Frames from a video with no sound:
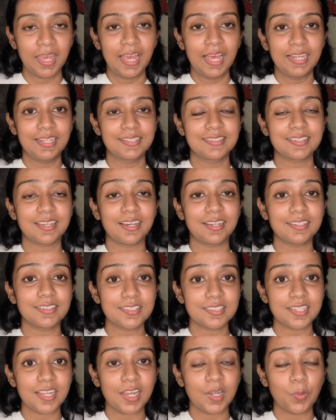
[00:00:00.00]
Let's
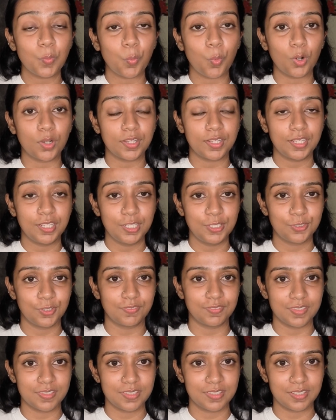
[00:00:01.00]
understand what each of
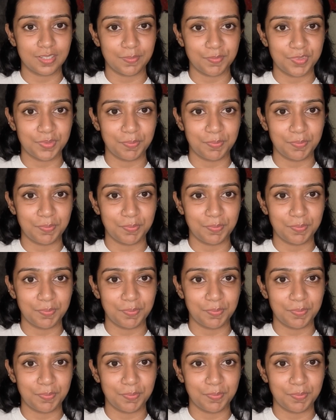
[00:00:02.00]
these terms